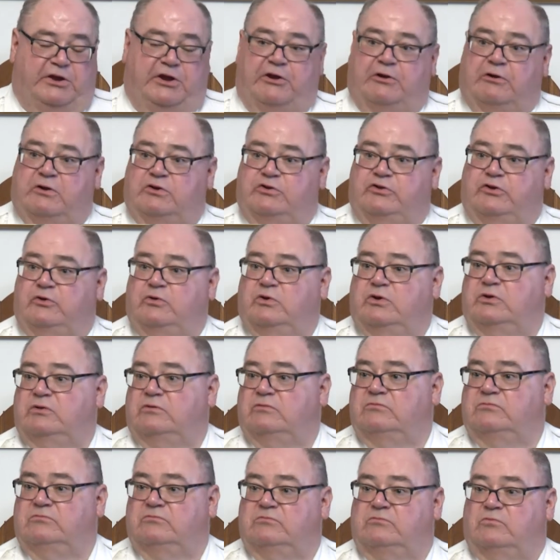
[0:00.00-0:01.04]
here and
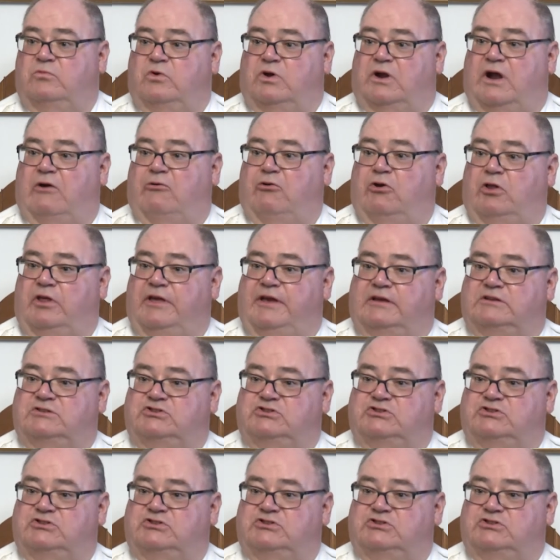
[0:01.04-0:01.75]
doing what I really